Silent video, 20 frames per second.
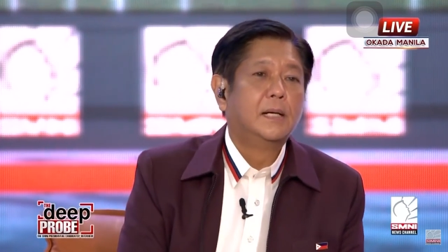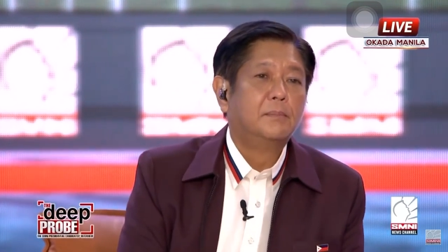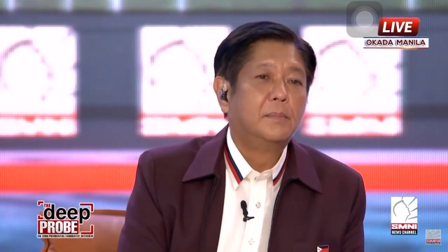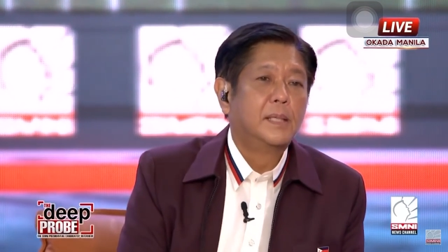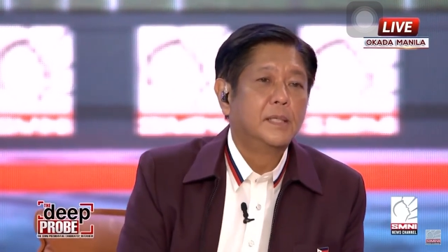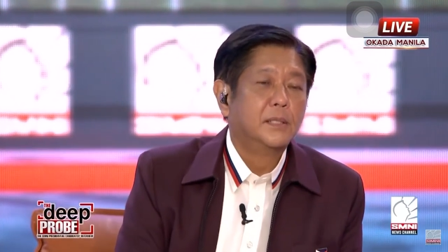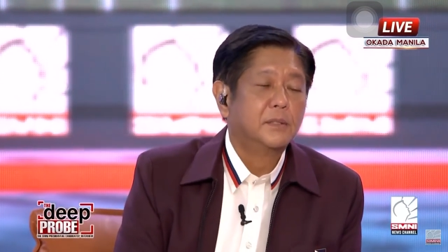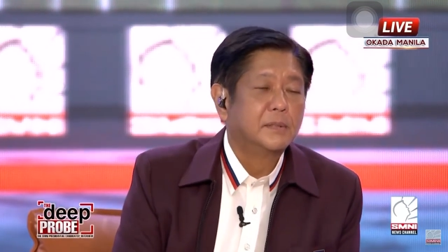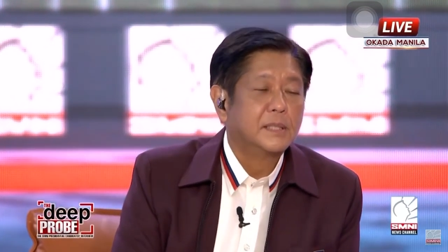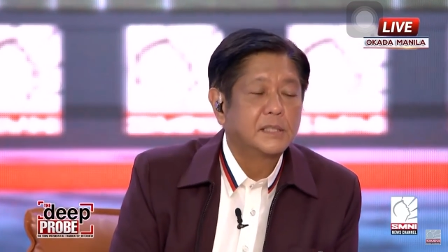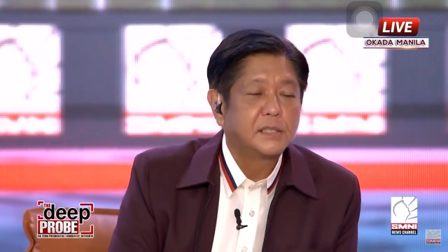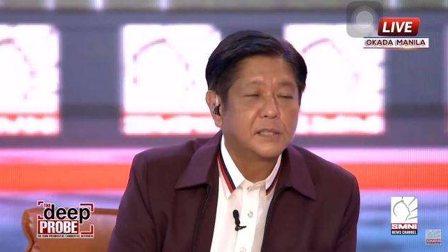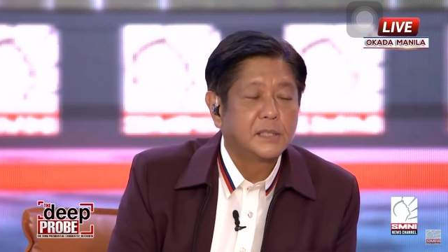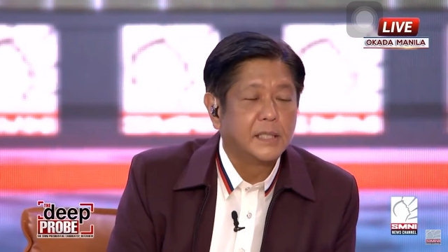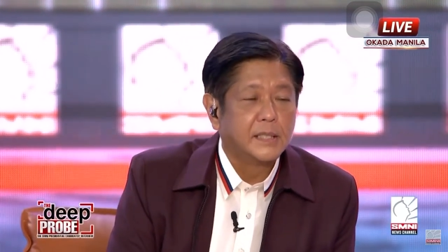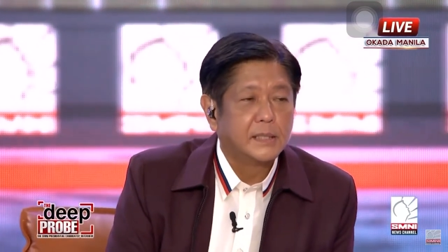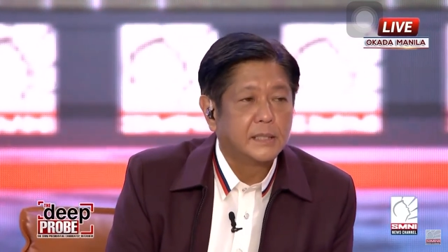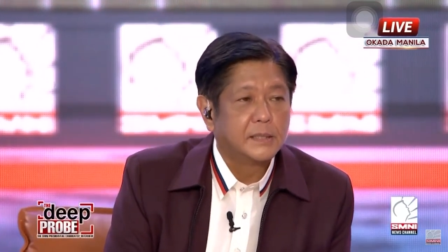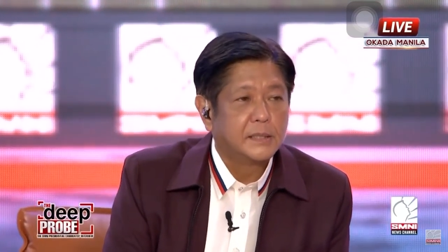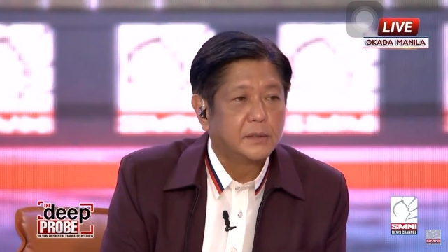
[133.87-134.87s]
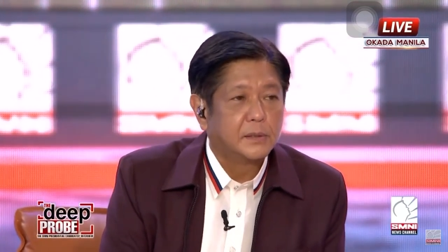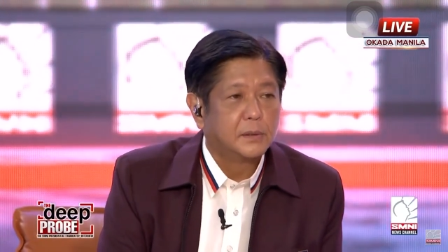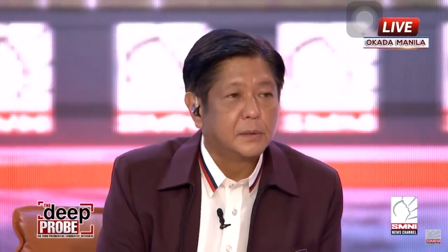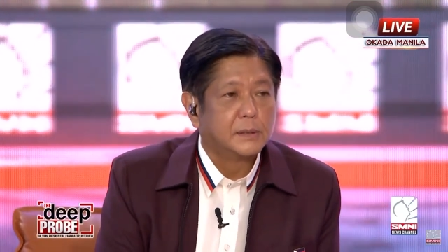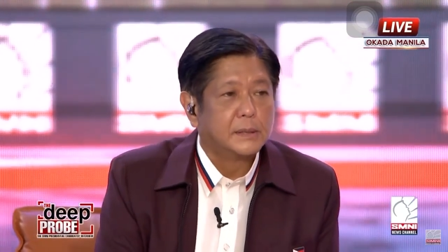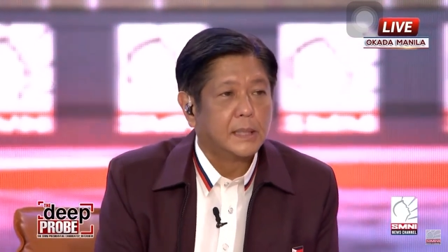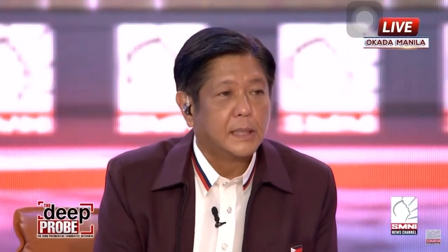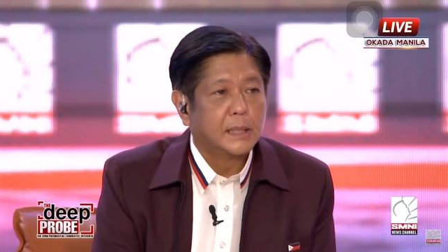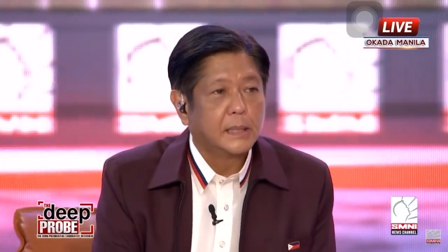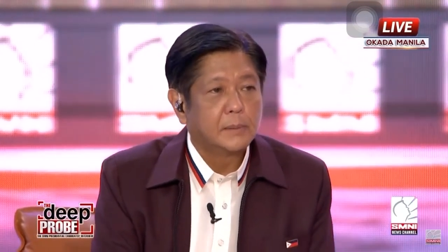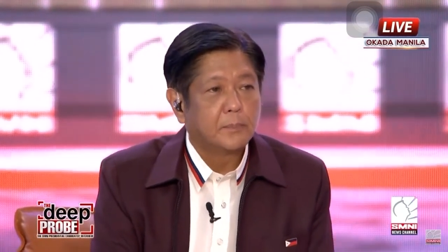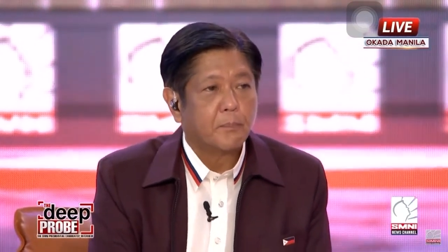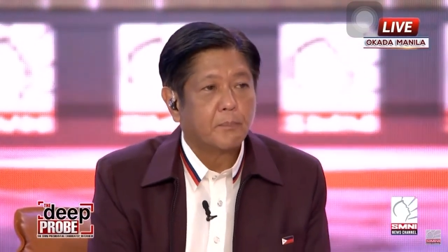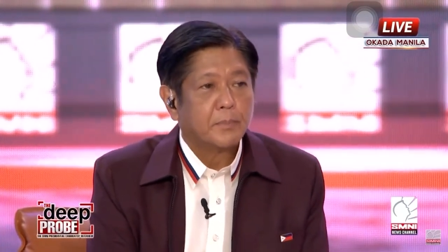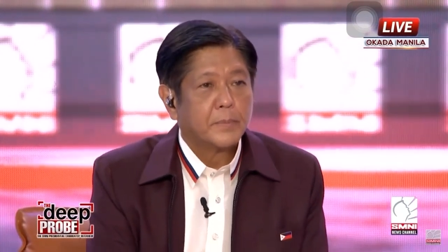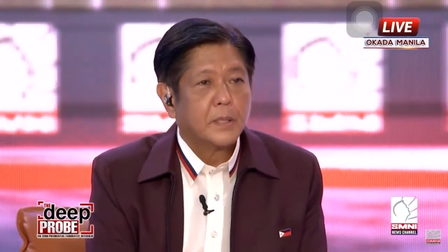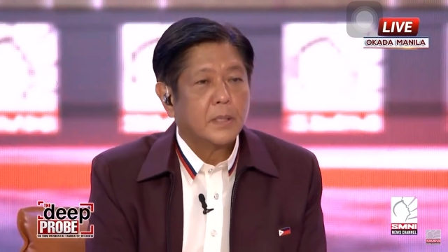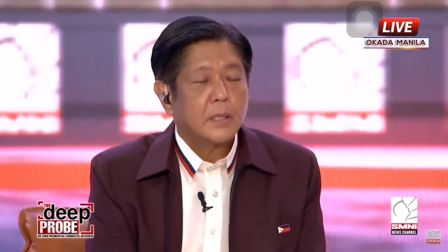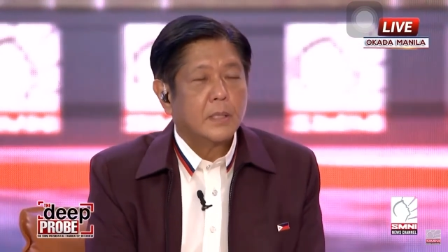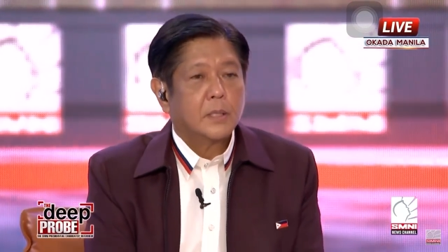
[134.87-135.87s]
Am I a risk taker or not?
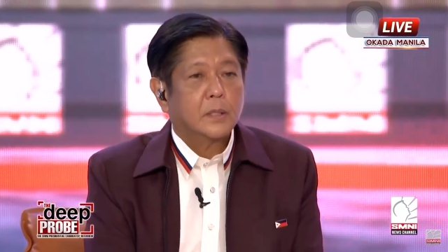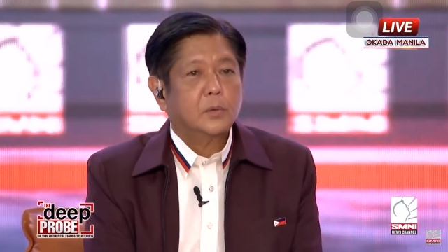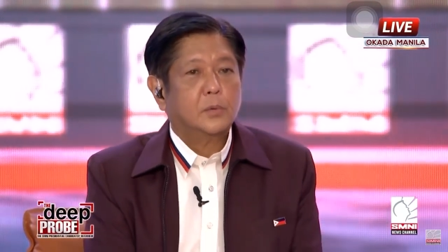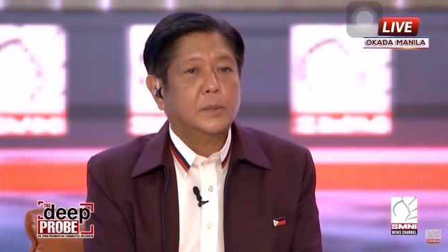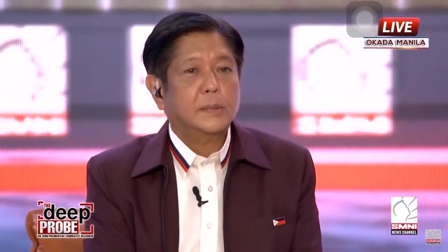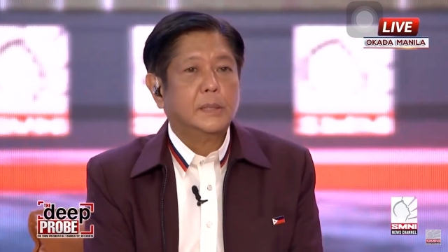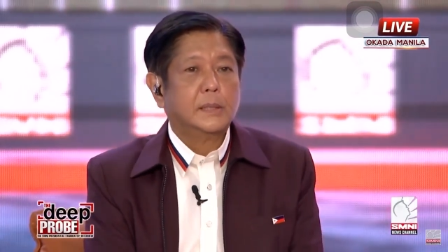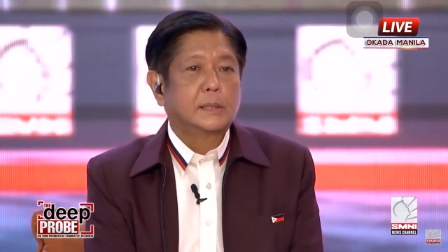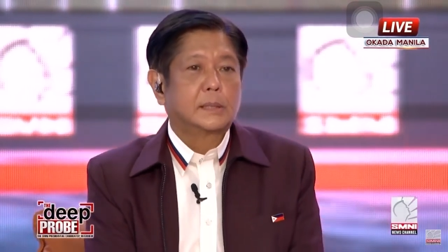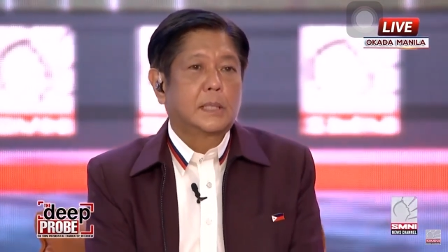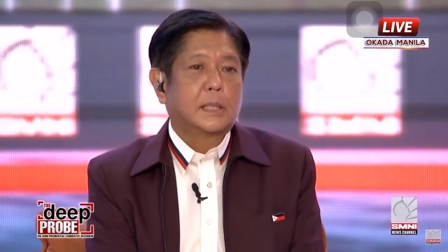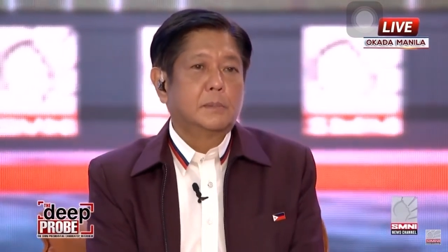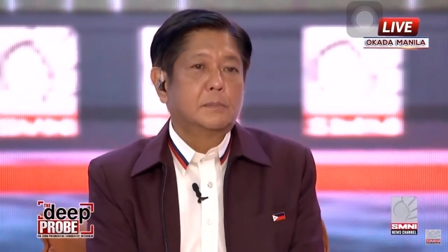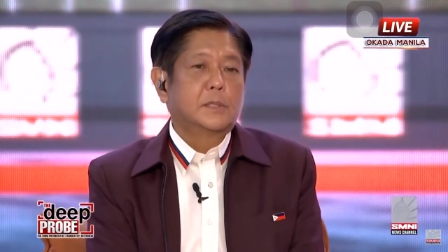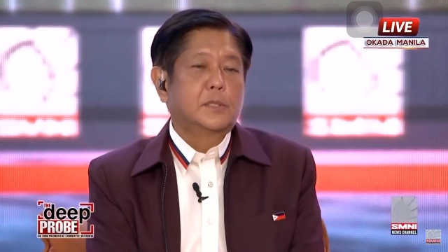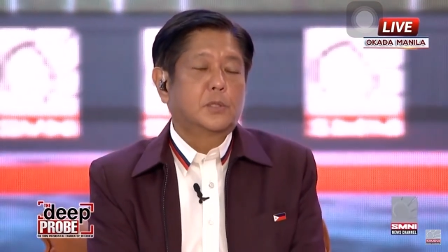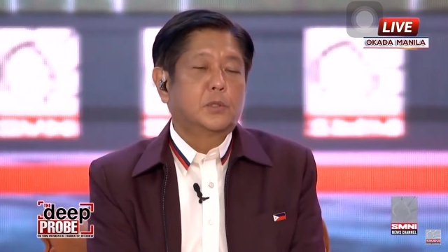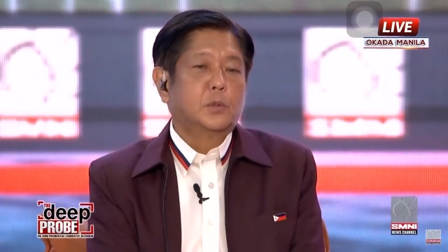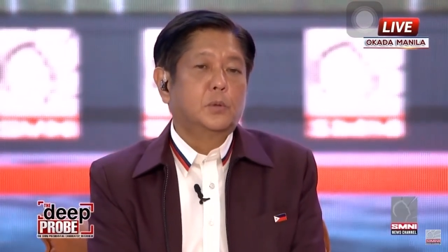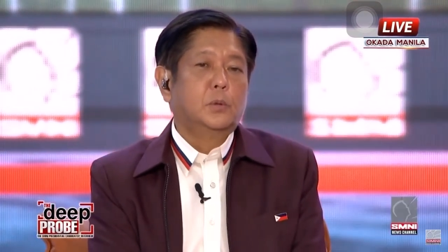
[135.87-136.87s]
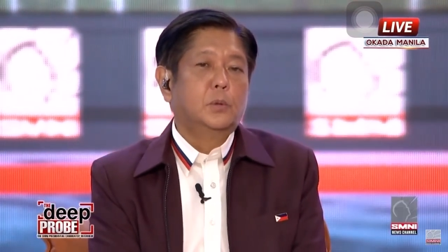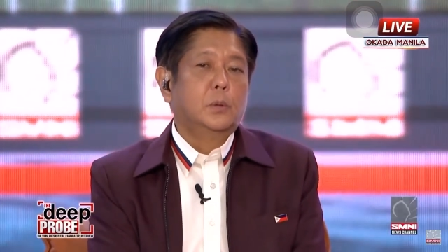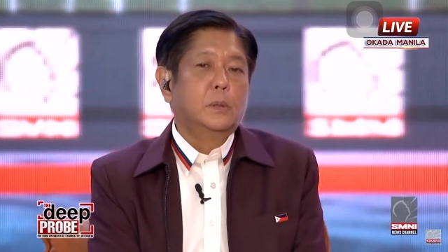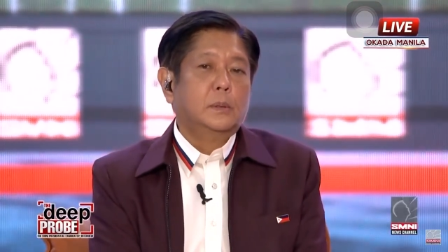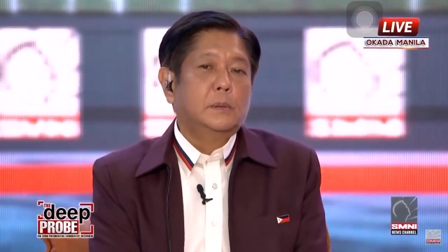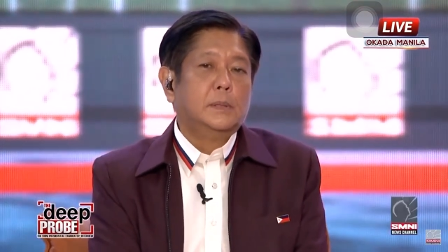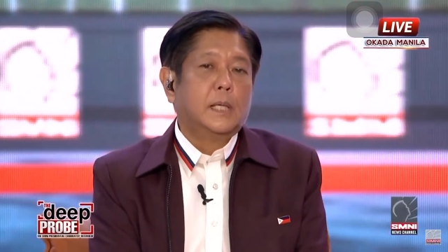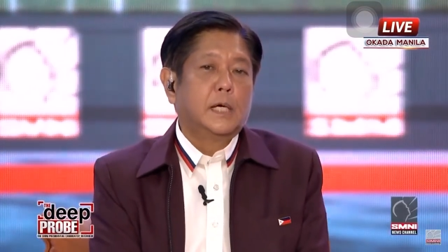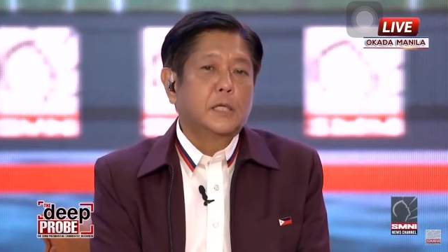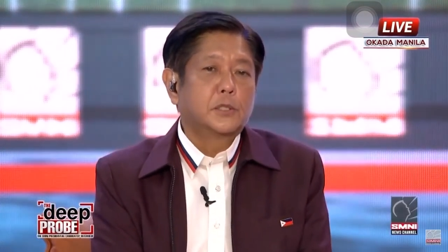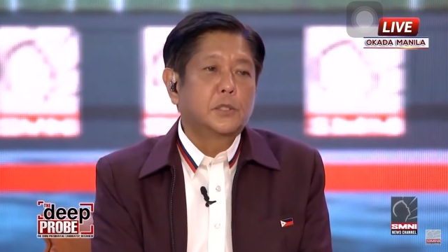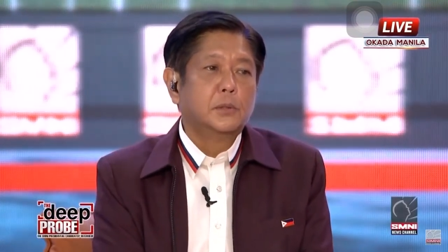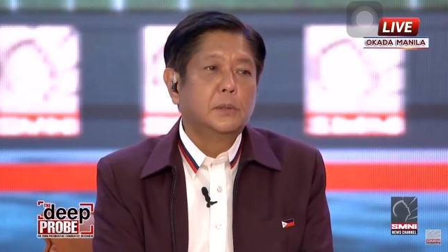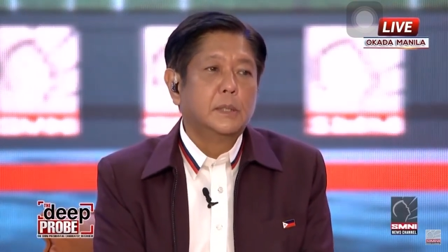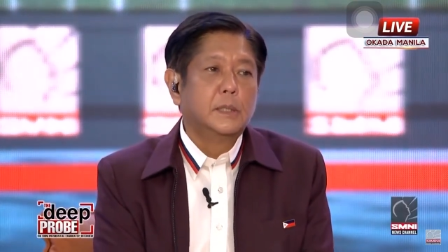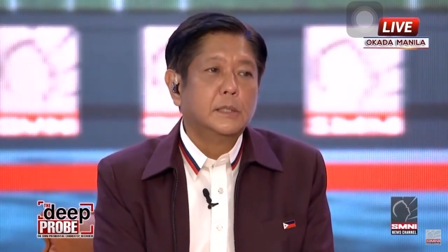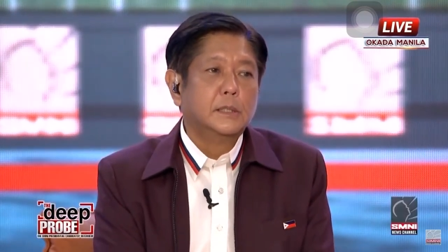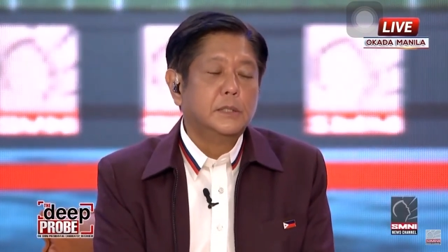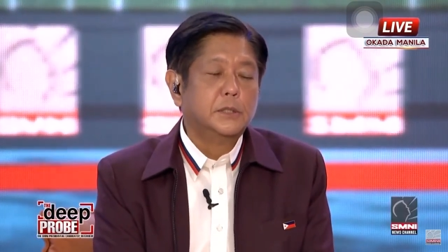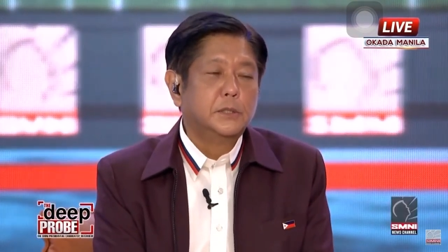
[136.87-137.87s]
When it comes to
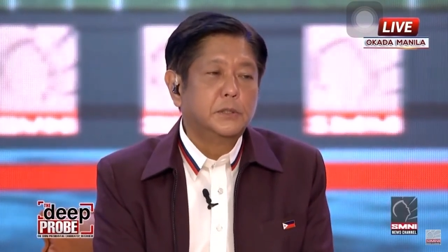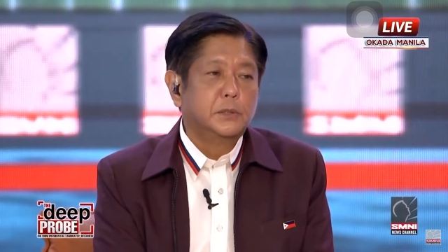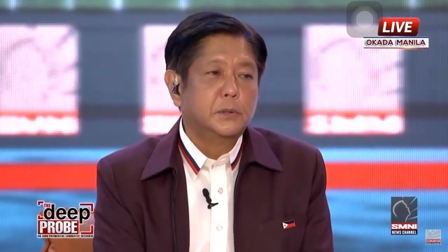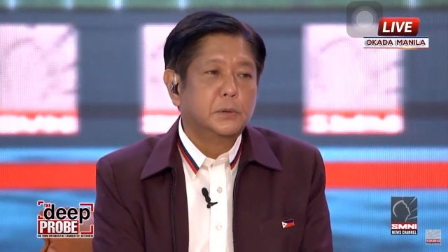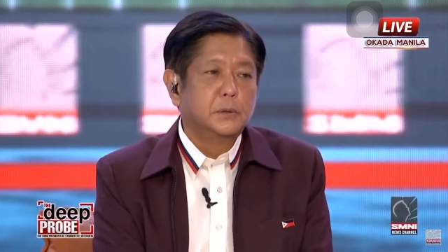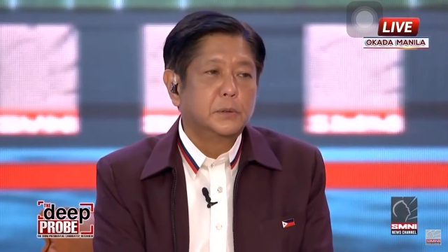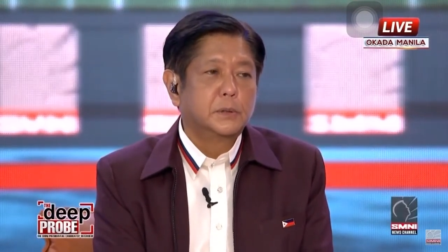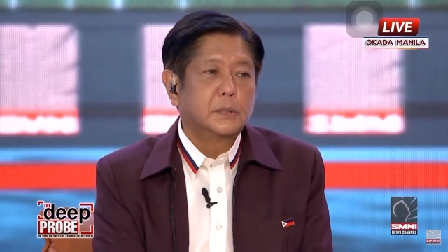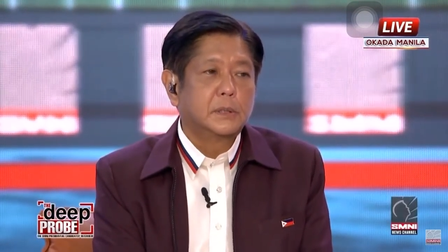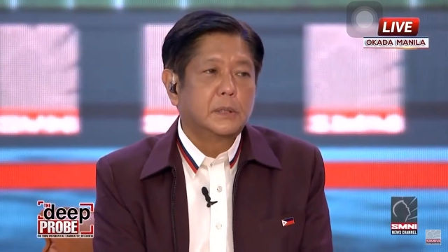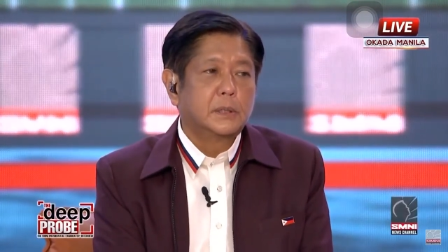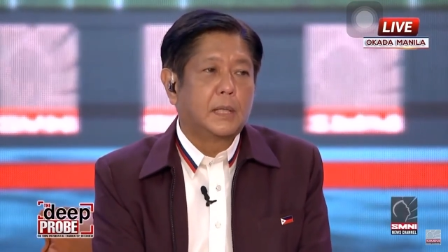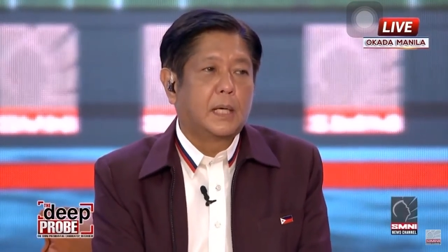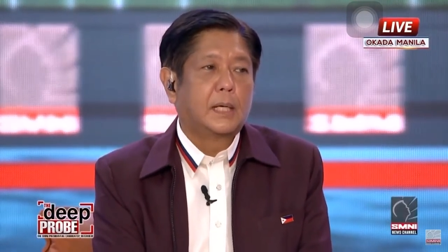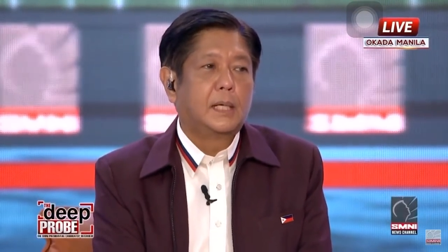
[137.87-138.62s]
national issues,